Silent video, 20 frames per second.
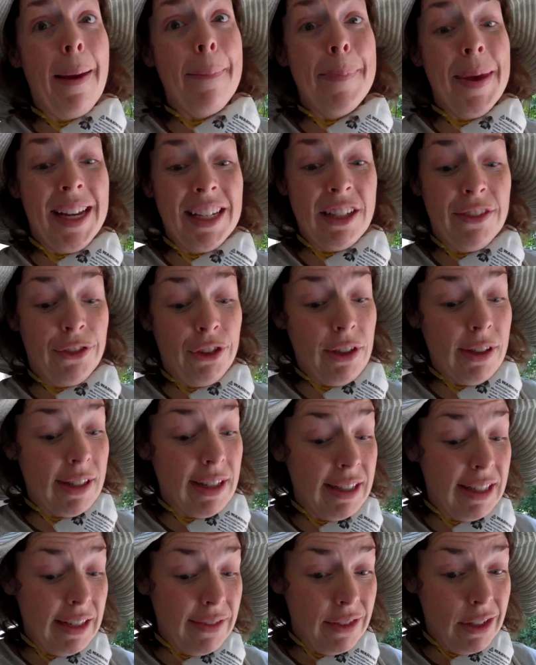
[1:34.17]
a big difference
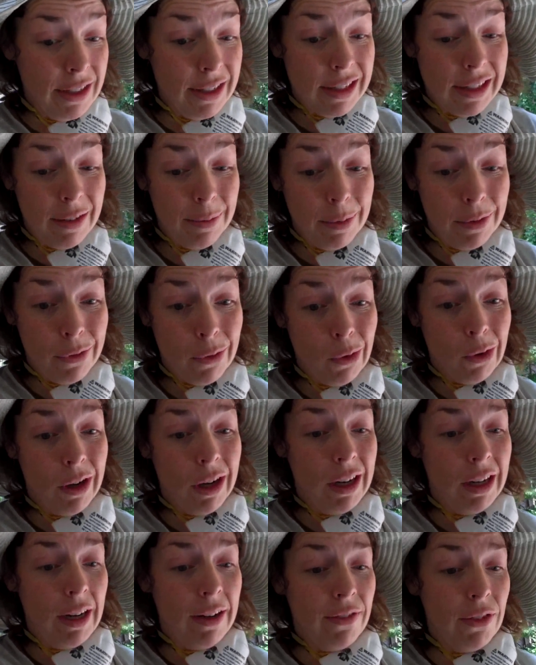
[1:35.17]
because I've done stuff
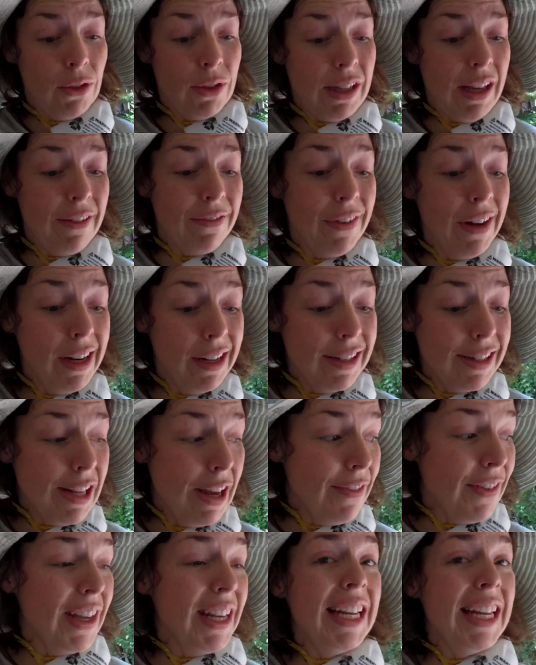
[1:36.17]
before and I've used that fine stuff,